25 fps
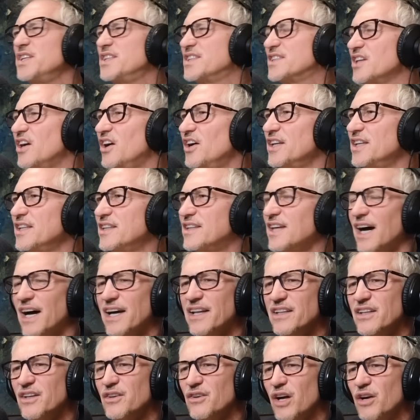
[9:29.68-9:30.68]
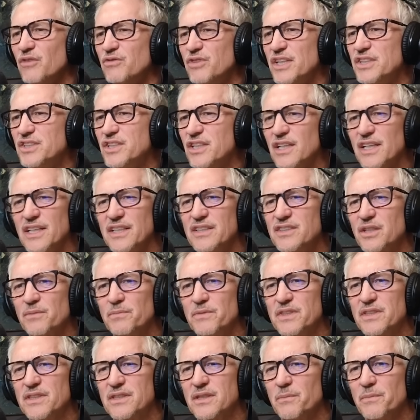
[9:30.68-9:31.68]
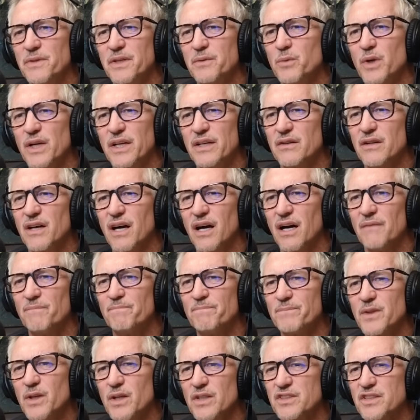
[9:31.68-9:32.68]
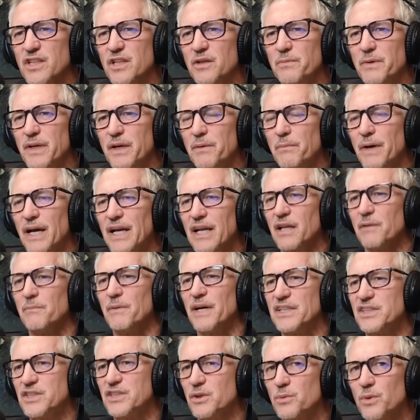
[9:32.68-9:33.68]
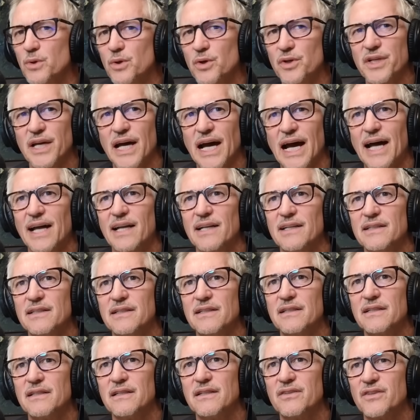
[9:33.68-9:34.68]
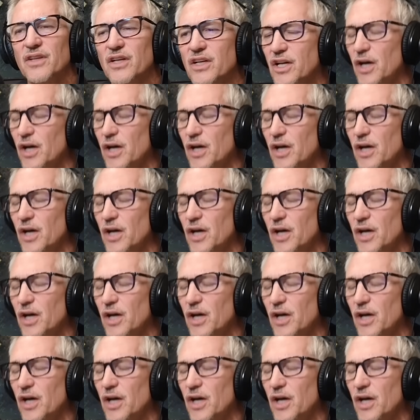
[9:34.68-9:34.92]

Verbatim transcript: decided that. And originally, somebody somebody went, yeah. It's going to be a man of the match award, and the